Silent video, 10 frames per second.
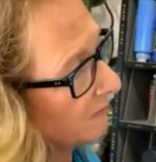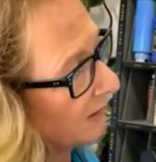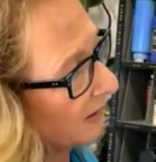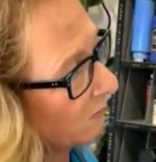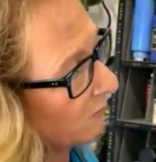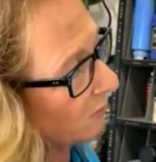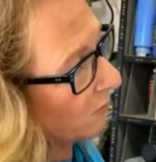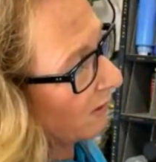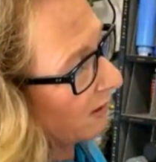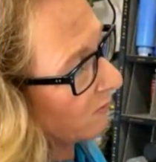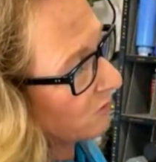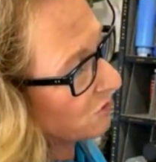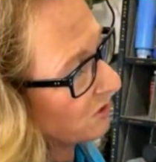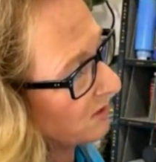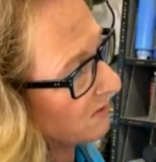down around the
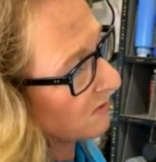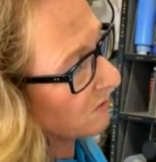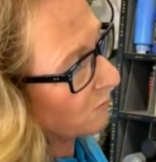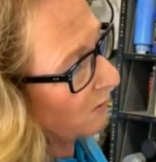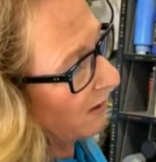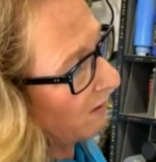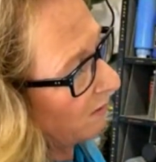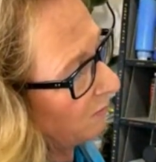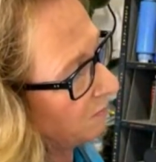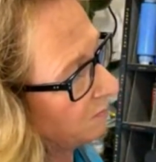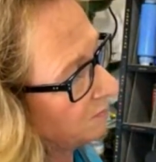cheeks as well.